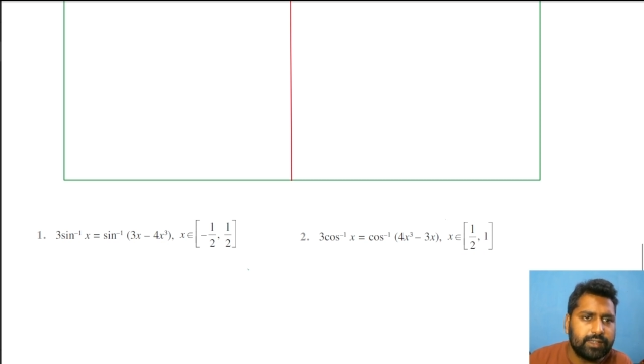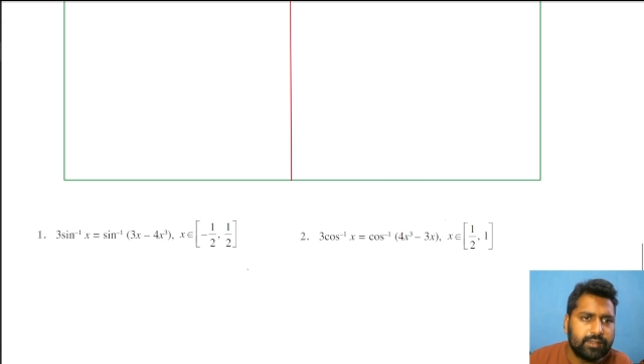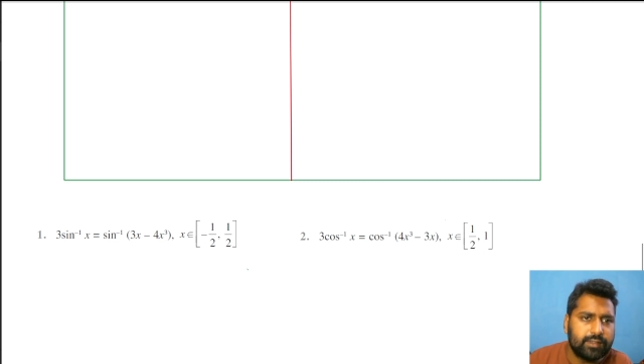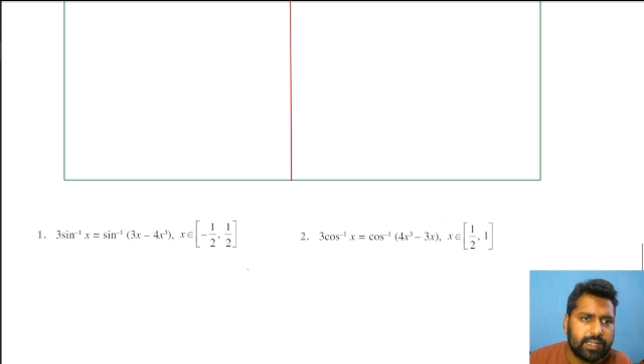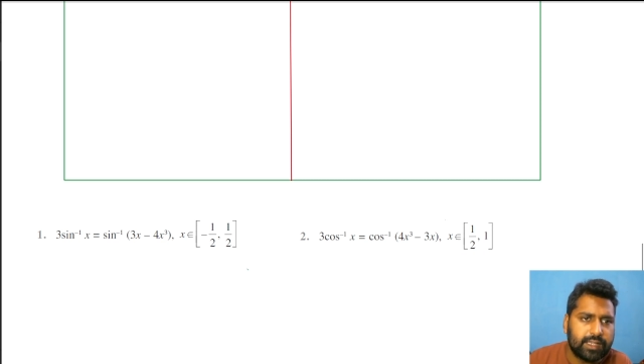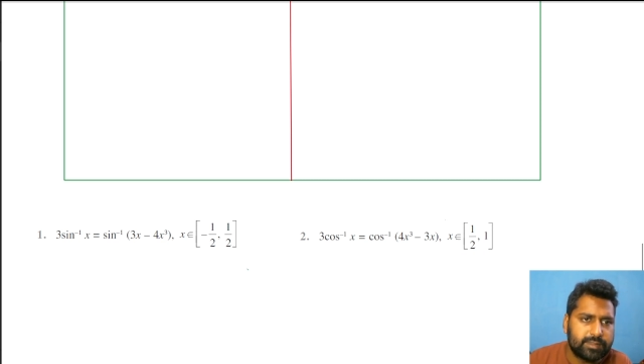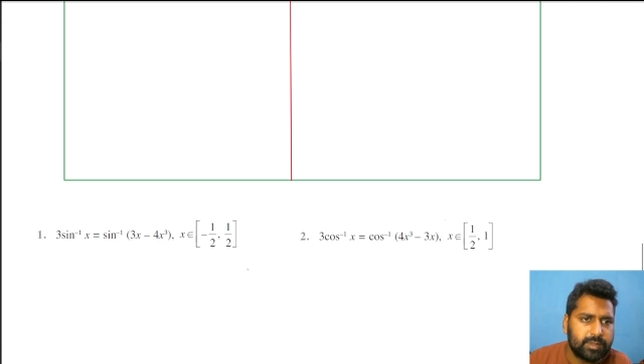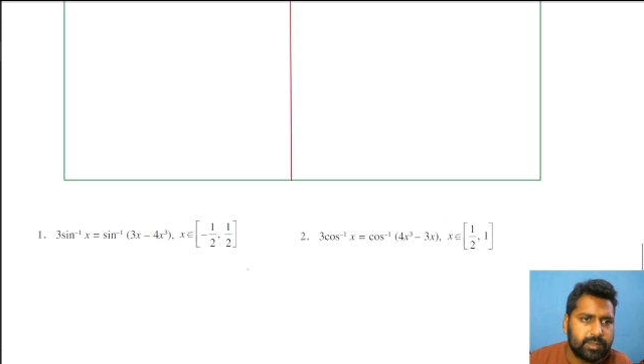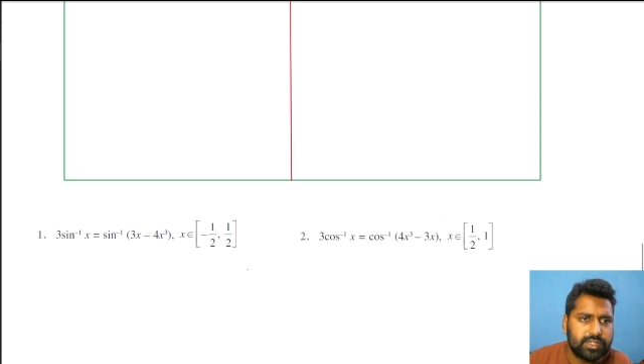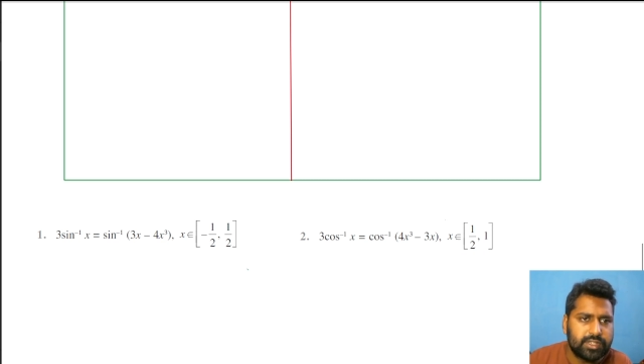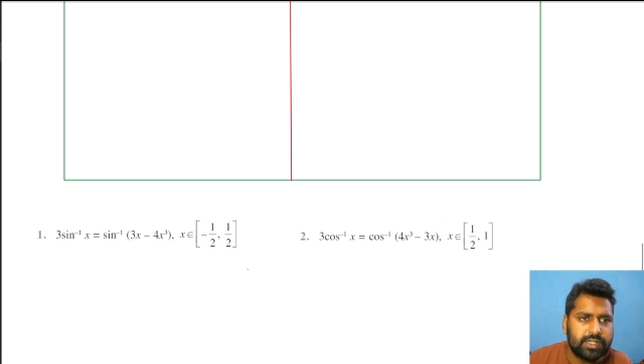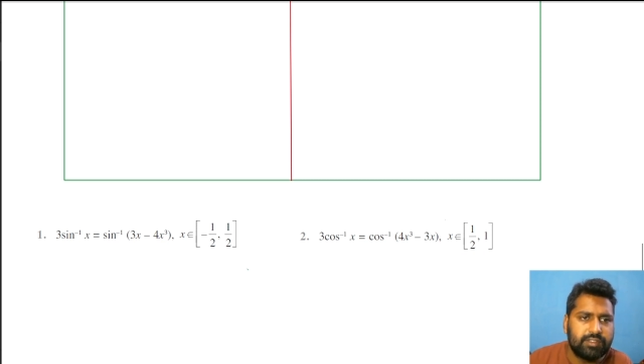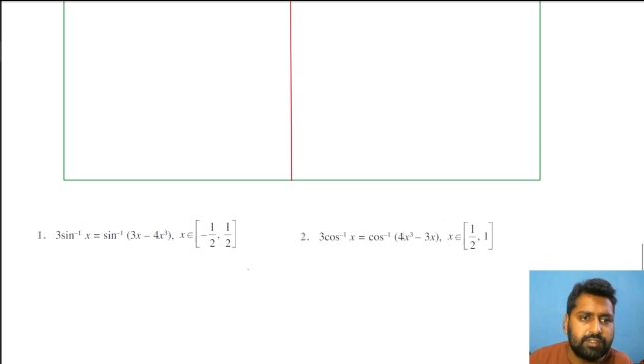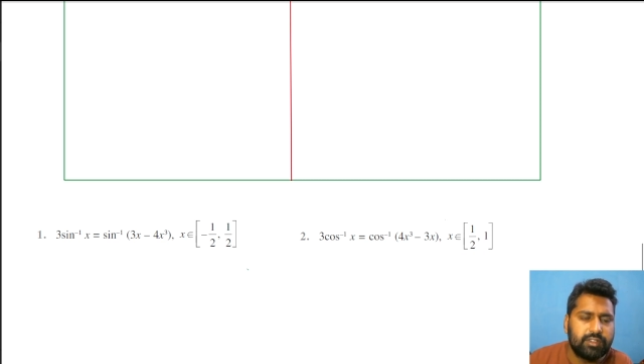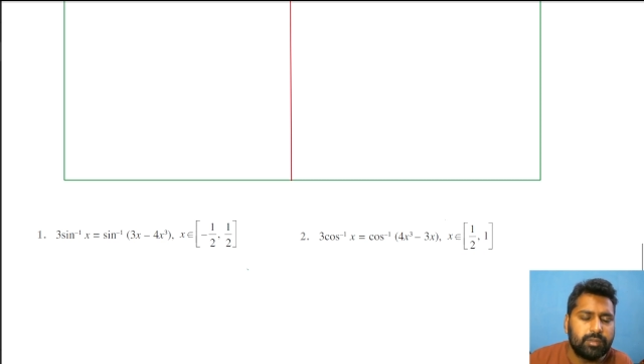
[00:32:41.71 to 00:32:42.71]
the expression
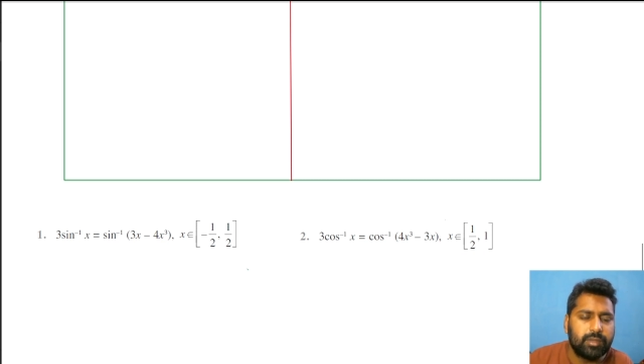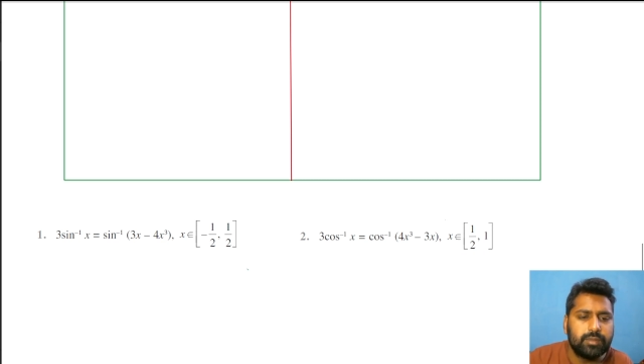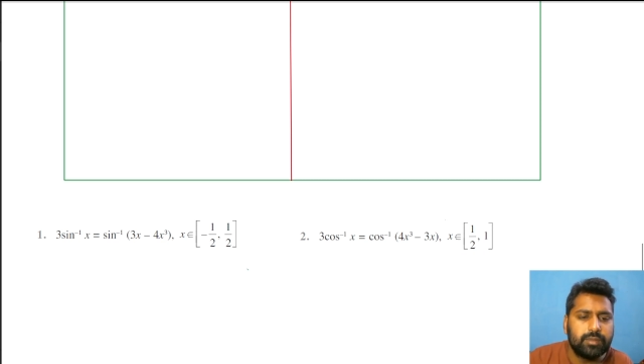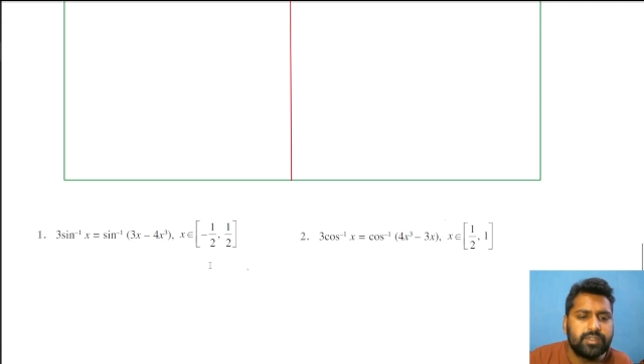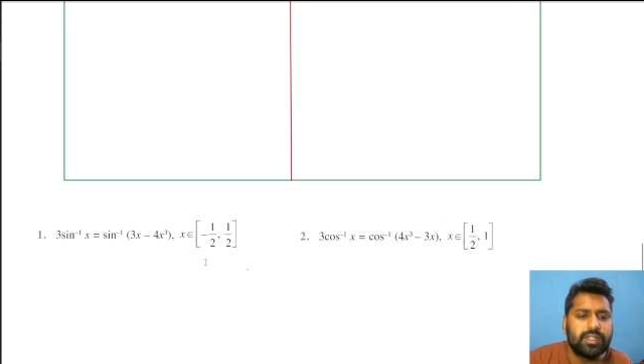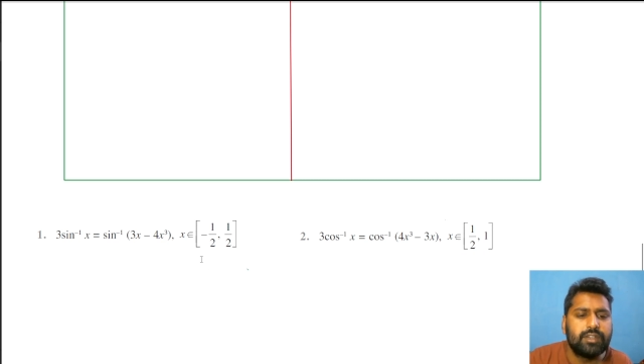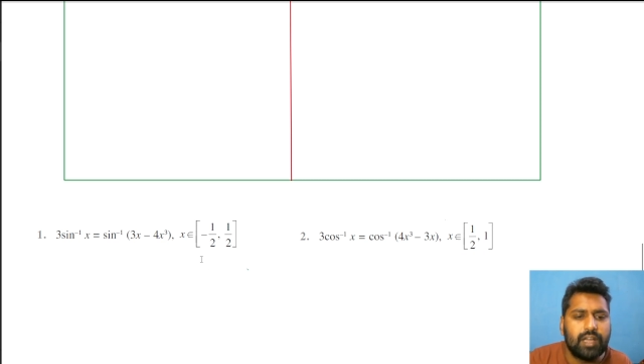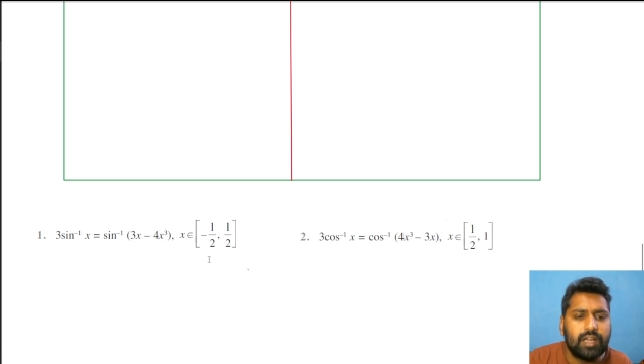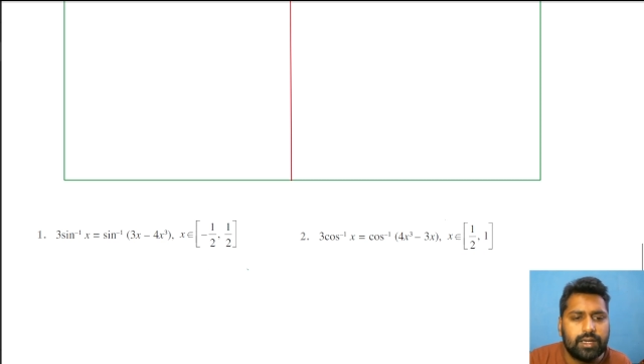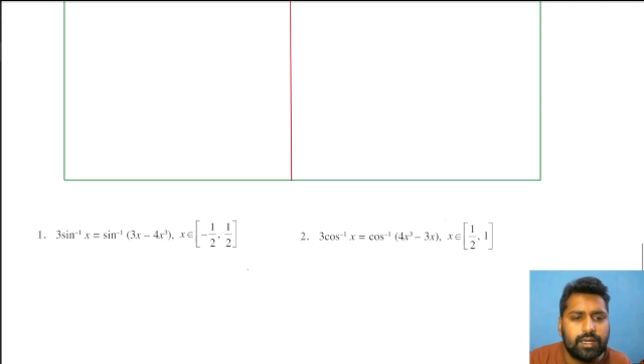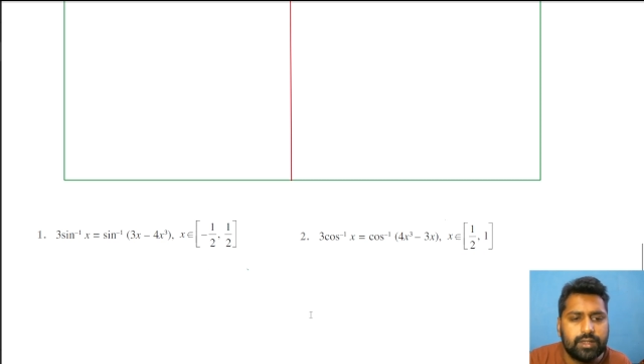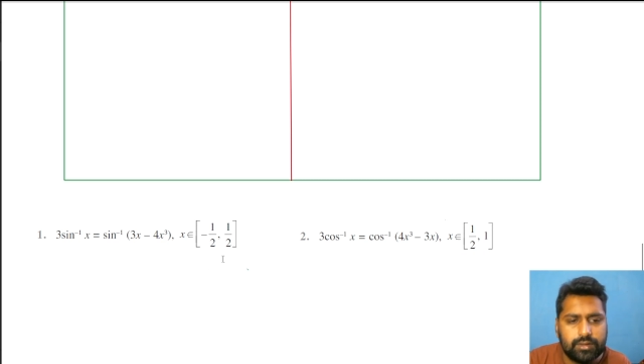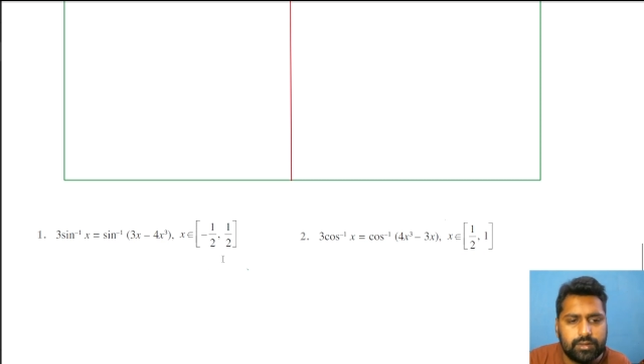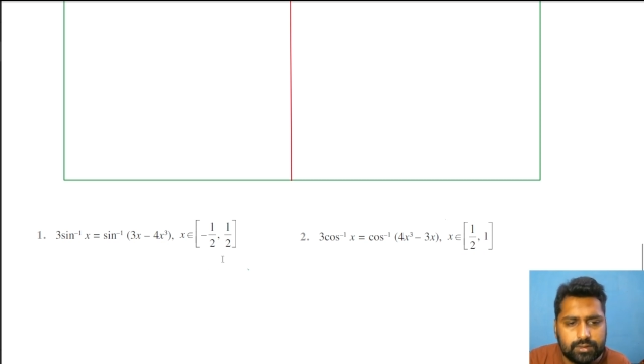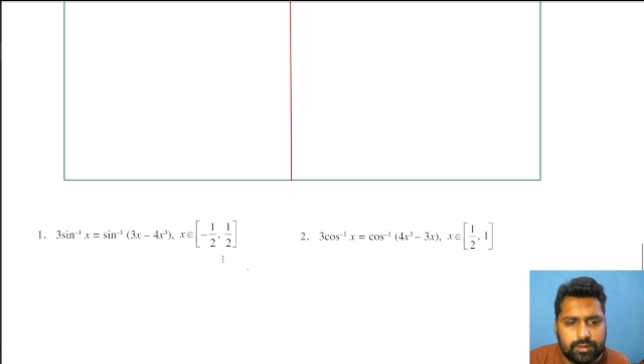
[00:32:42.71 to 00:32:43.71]
never becomes invalid.